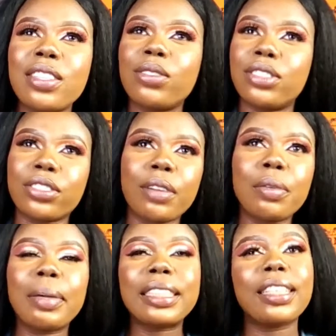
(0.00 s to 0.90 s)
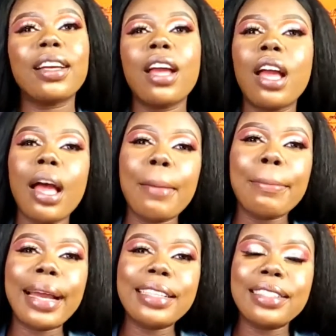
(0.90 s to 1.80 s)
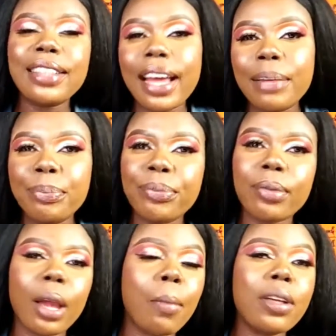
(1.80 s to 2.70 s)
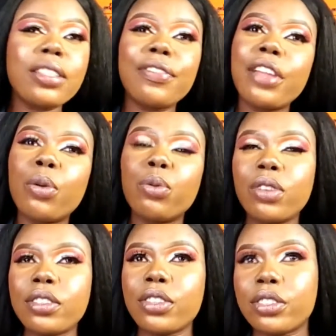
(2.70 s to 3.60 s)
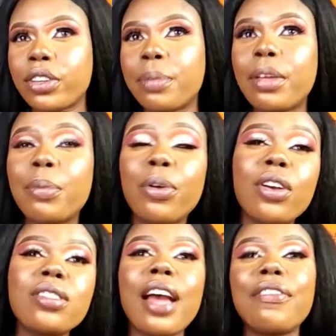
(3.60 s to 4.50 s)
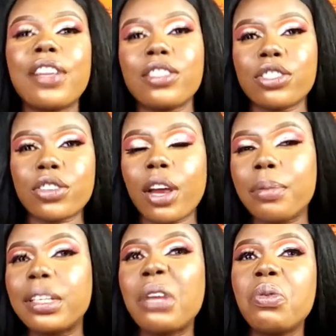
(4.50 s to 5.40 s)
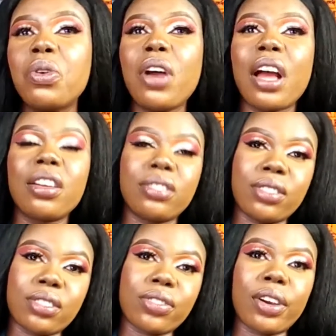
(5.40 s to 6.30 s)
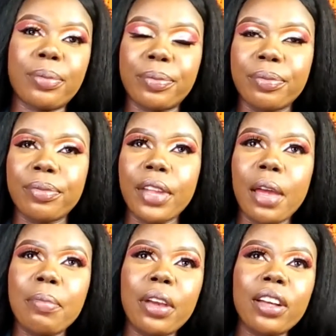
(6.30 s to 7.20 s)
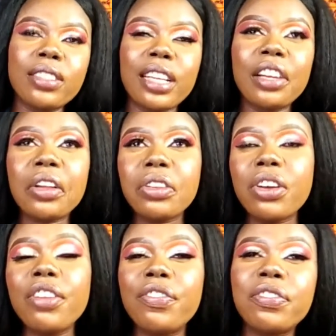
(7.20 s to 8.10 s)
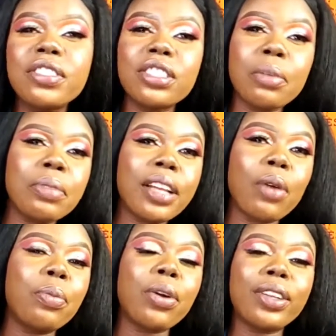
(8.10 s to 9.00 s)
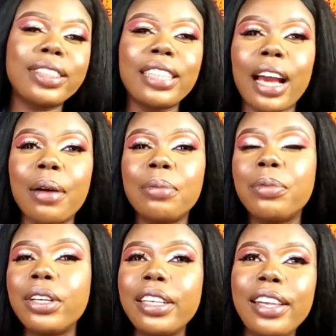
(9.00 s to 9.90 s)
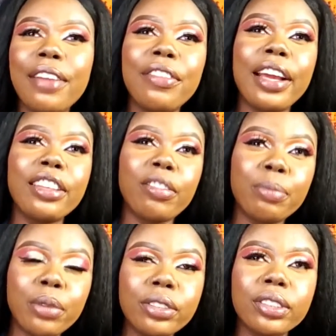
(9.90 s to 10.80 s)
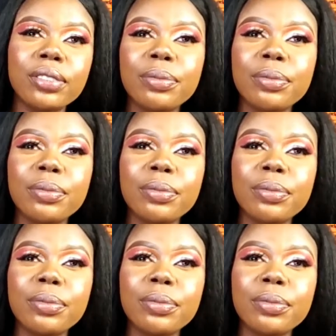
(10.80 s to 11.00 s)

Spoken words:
They will subscribe to my channel. My dear, most of them will not subscribe there, because after subscribing, they will go and unsubscribe because they don't know if it's something that will be cutting their money in every end of month.